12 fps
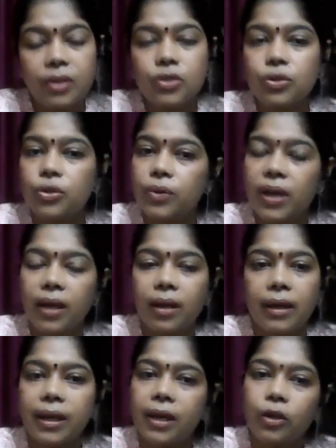so you can
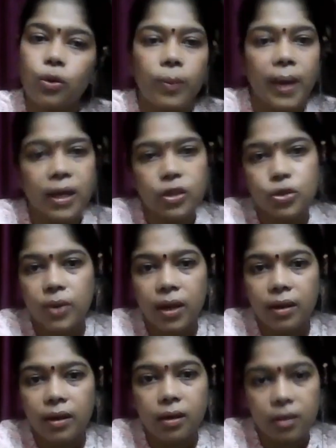again go back to
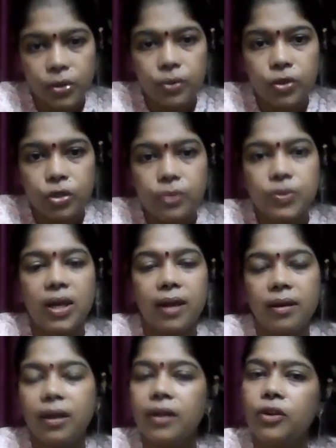our YouTube
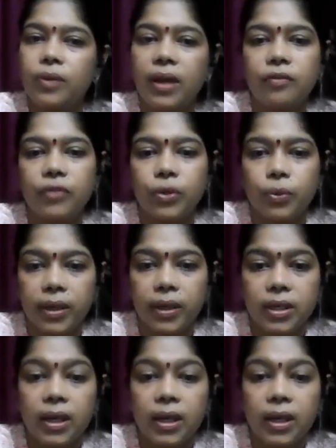channel and you can view it.